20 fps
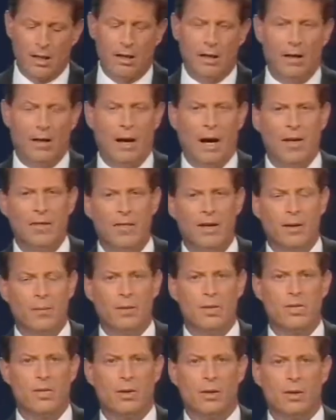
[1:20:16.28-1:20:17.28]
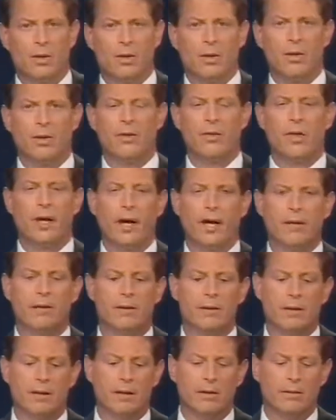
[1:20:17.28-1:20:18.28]
I think, Mr. Lear,
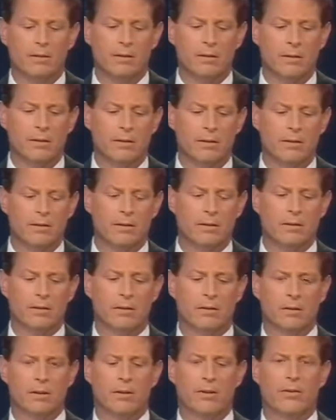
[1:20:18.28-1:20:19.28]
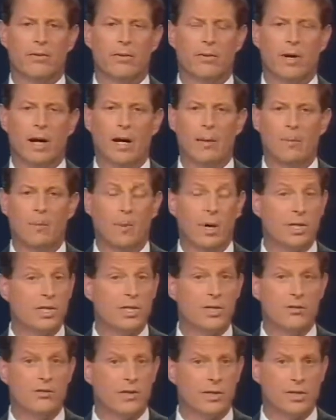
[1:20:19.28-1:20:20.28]
that throughout much
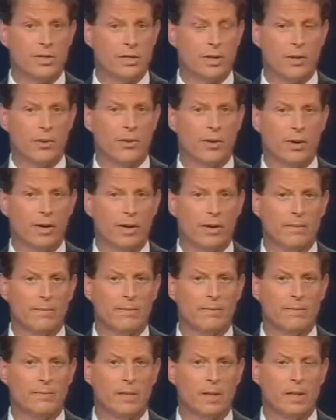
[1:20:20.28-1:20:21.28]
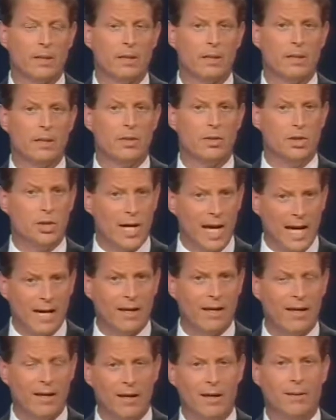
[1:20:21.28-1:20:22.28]
of his career, Jack
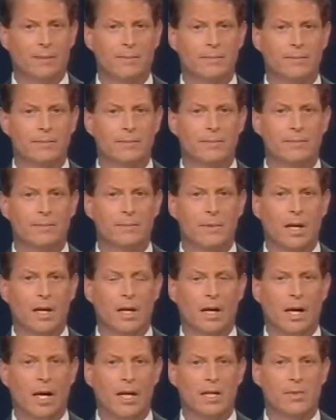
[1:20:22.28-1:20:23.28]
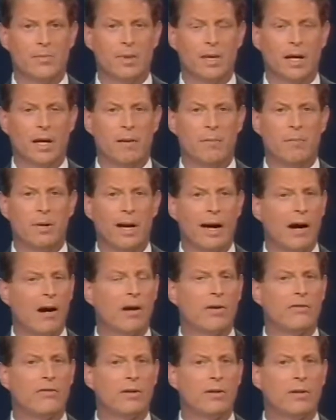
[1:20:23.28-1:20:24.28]
Kemp has been a
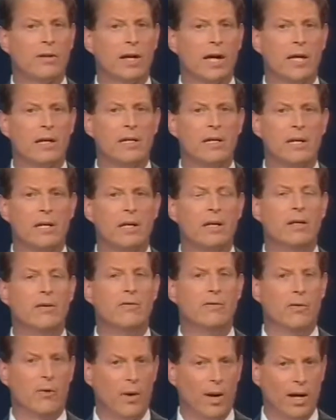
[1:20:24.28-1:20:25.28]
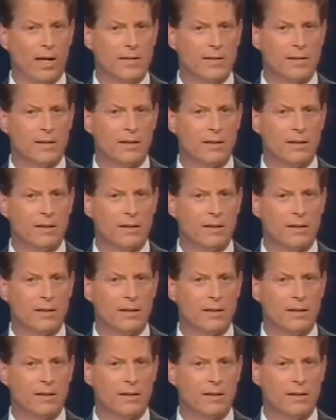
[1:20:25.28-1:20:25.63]
powerful and needed voice